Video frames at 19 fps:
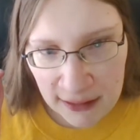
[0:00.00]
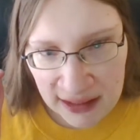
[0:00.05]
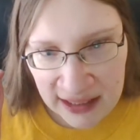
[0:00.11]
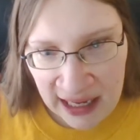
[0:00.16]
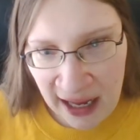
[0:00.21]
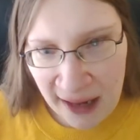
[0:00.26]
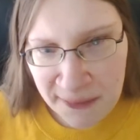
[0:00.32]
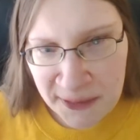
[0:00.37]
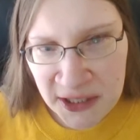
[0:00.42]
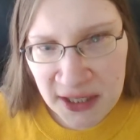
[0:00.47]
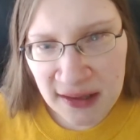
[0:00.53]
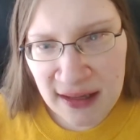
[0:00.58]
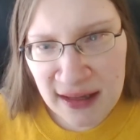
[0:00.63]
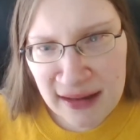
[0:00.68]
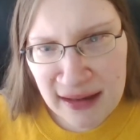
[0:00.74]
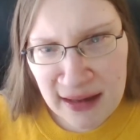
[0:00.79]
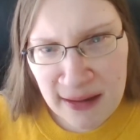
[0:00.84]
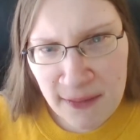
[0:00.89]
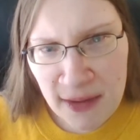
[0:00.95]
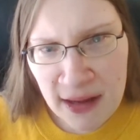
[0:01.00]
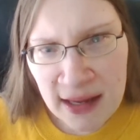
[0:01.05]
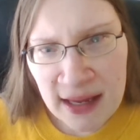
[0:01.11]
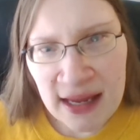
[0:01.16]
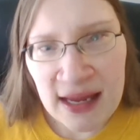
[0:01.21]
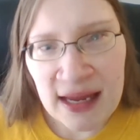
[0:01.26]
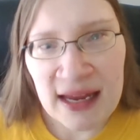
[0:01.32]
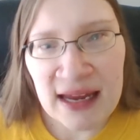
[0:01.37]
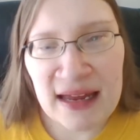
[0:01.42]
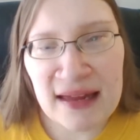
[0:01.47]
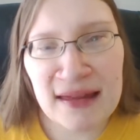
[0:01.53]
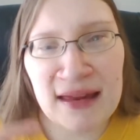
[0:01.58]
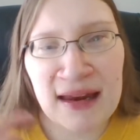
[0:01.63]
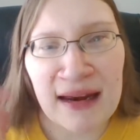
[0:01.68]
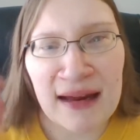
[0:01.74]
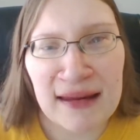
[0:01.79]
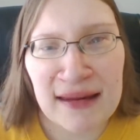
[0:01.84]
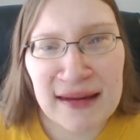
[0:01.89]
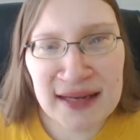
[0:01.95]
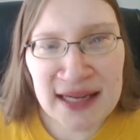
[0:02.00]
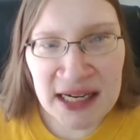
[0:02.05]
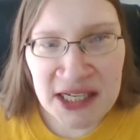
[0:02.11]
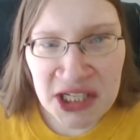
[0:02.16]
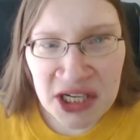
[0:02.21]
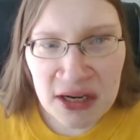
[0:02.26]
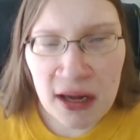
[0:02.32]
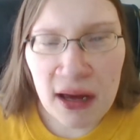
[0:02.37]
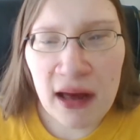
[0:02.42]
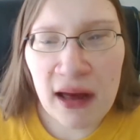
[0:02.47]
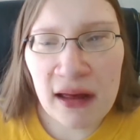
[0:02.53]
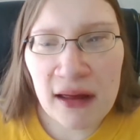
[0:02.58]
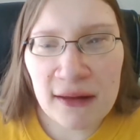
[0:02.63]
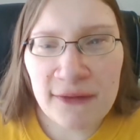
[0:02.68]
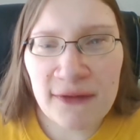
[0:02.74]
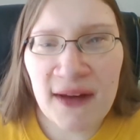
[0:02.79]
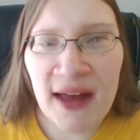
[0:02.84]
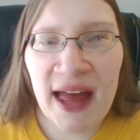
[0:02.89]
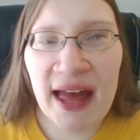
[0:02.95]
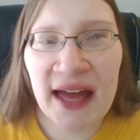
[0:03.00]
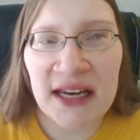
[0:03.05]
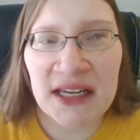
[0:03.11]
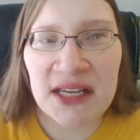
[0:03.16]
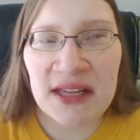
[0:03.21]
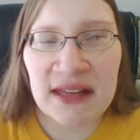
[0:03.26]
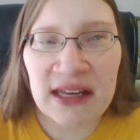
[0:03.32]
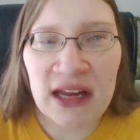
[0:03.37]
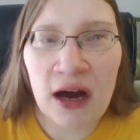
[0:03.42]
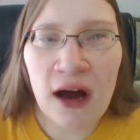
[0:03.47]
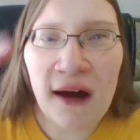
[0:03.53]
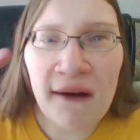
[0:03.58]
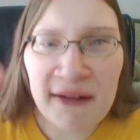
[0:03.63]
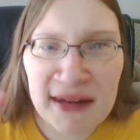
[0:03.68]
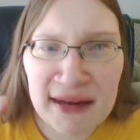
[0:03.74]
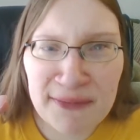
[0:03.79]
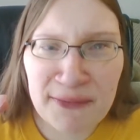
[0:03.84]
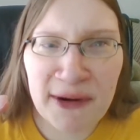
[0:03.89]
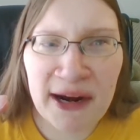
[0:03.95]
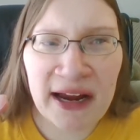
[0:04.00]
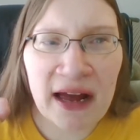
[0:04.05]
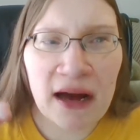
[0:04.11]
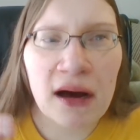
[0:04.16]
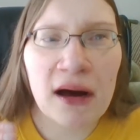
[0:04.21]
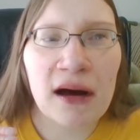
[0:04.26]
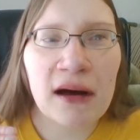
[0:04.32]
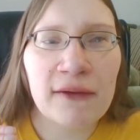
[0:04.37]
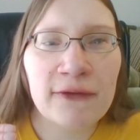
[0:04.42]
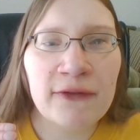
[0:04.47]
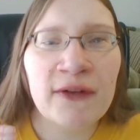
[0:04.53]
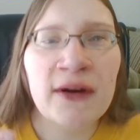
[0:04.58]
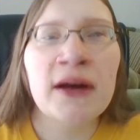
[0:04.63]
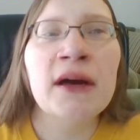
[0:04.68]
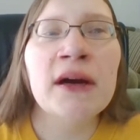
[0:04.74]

Capitalism is an extension of and the offspring of